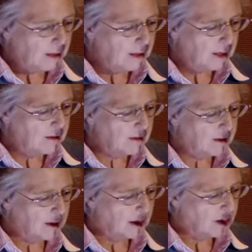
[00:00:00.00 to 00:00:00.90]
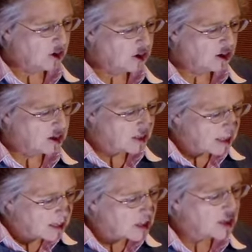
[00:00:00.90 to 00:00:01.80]
Taste had
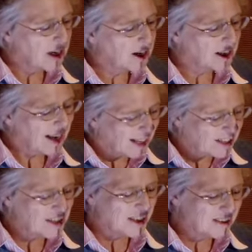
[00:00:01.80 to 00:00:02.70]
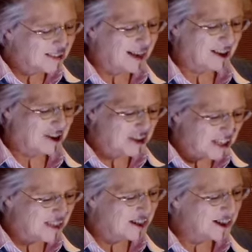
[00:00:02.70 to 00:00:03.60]
changed, uh, taste had
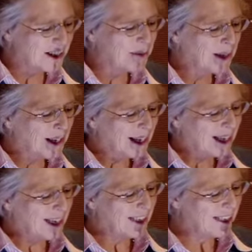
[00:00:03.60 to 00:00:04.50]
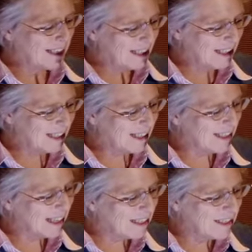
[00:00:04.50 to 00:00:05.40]
changed, and in
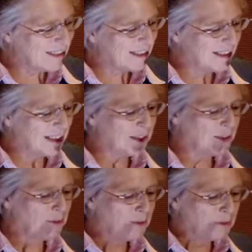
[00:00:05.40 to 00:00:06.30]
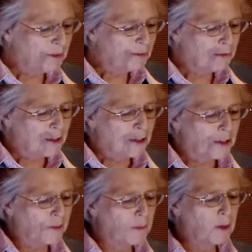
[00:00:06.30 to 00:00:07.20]
nineteen
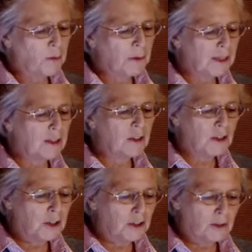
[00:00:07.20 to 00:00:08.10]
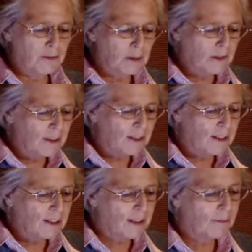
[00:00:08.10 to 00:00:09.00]
fifty-four, when Kurt
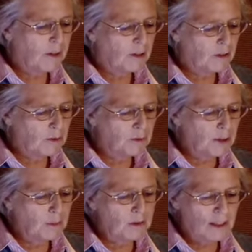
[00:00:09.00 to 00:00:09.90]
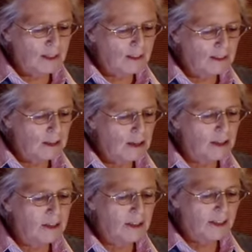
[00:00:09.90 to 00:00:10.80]
Valentin, the famous art
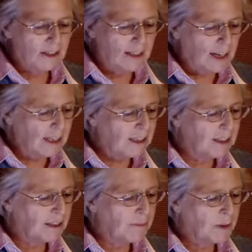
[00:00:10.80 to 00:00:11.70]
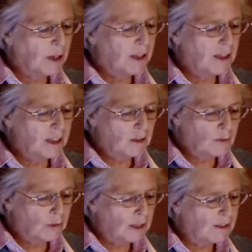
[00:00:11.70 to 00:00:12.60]
dealer, died, his
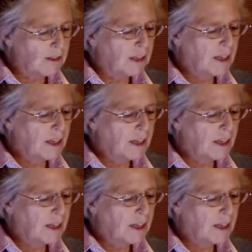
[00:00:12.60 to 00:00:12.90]
friends